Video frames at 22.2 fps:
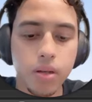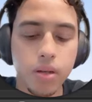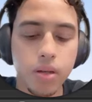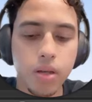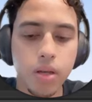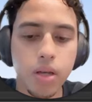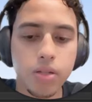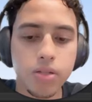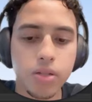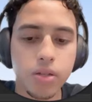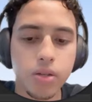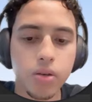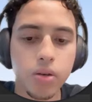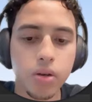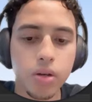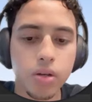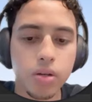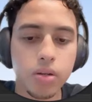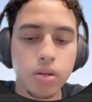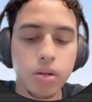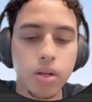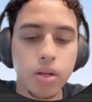It's a good
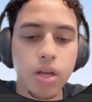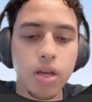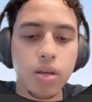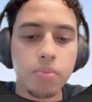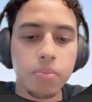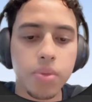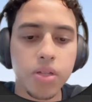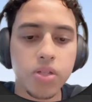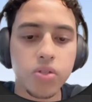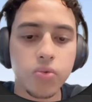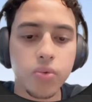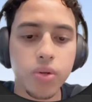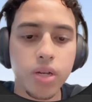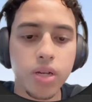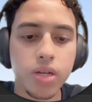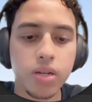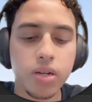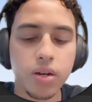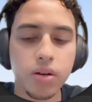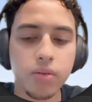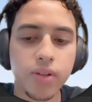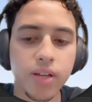in between
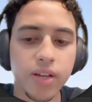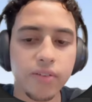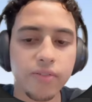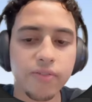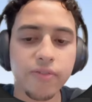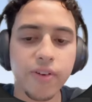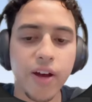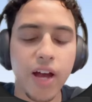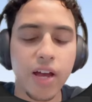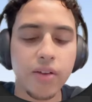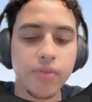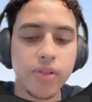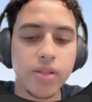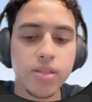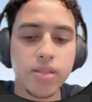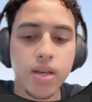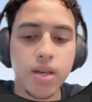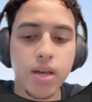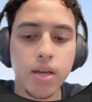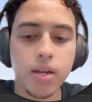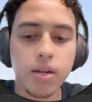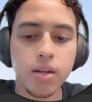of like 5 and
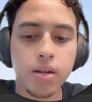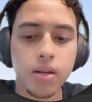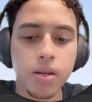10.